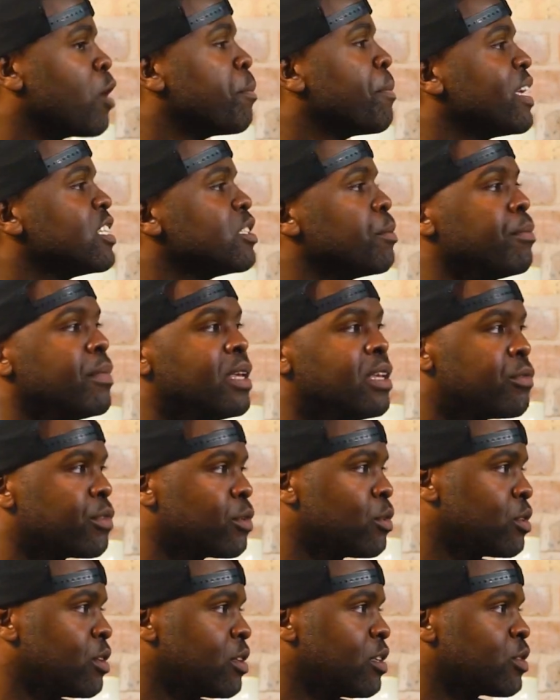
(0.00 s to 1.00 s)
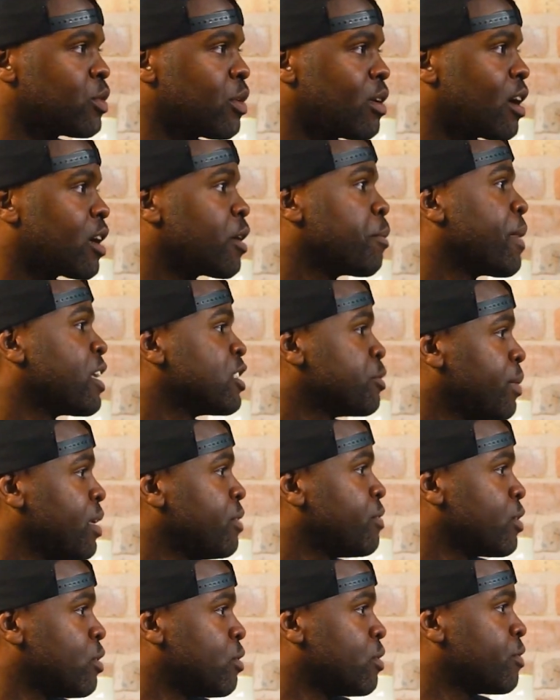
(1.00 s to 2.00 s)
it's what makes me feel good as well. Like it makes
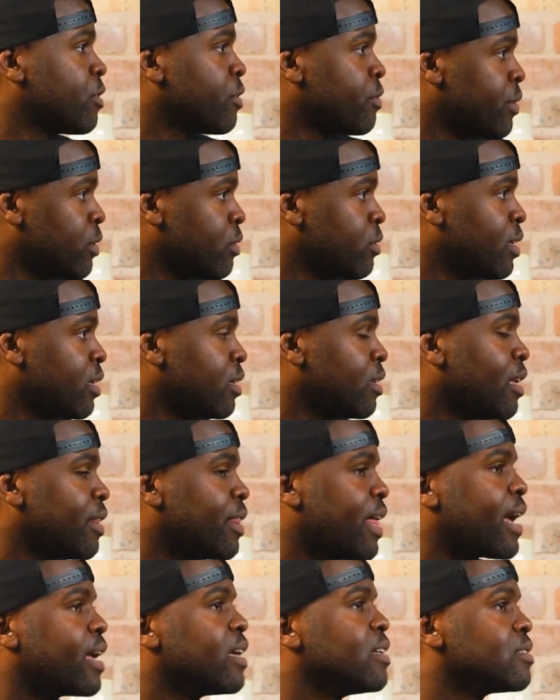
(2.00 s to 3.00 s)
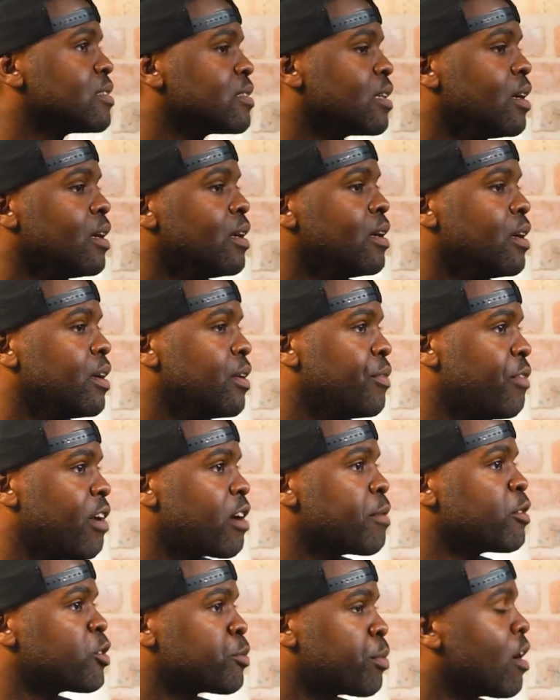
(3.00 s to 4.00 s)
me feel fulfilled, and that is
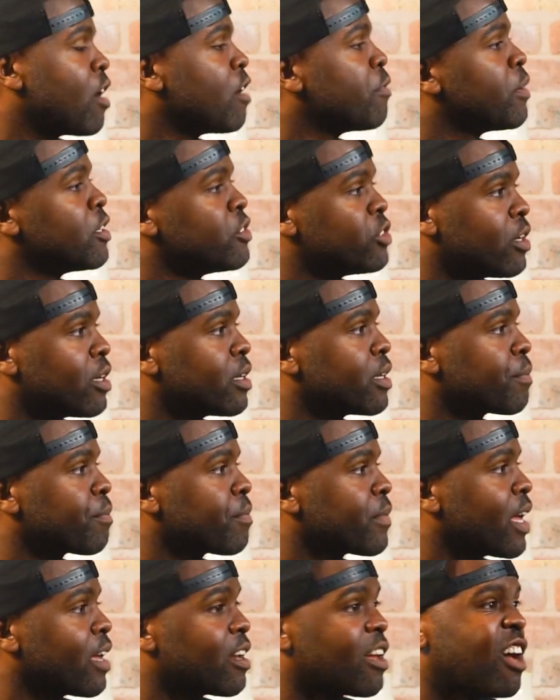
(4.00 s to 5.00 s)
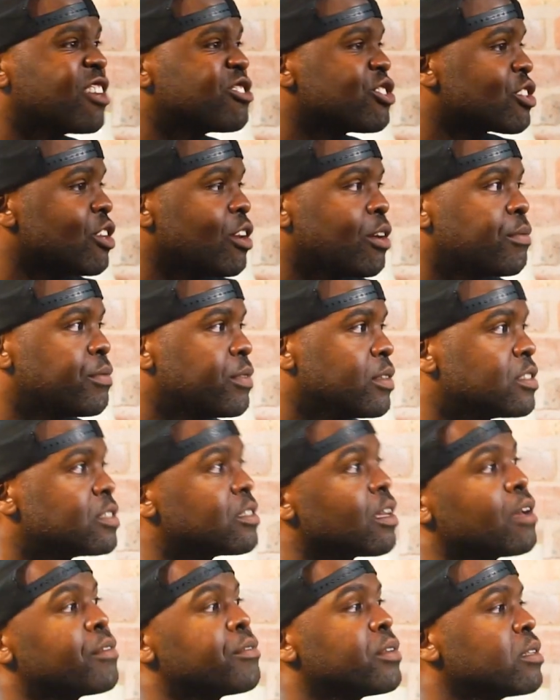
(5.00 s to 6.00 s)
very much part of my journey. And I just love
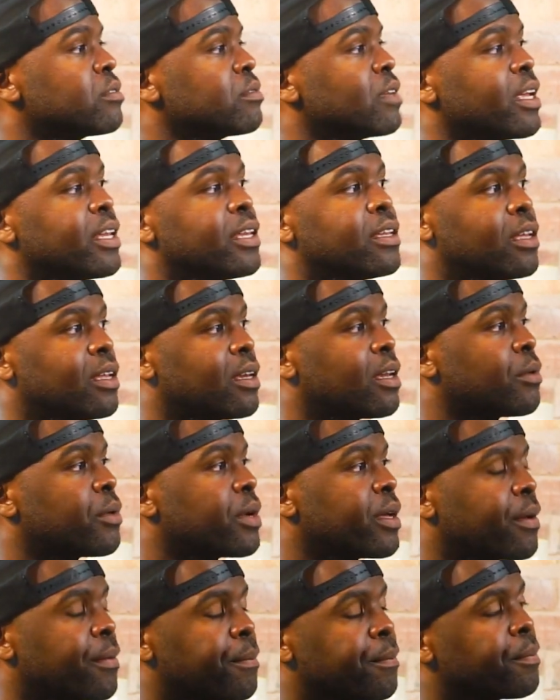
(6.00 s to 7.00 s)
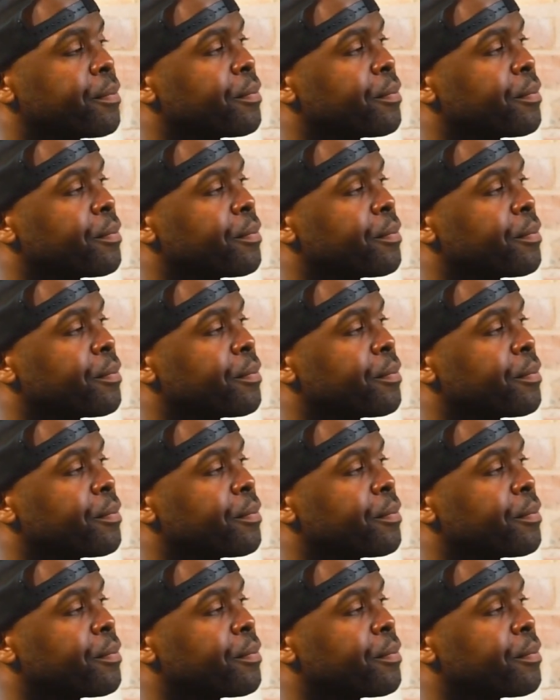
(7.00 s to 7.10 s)
serving in that way.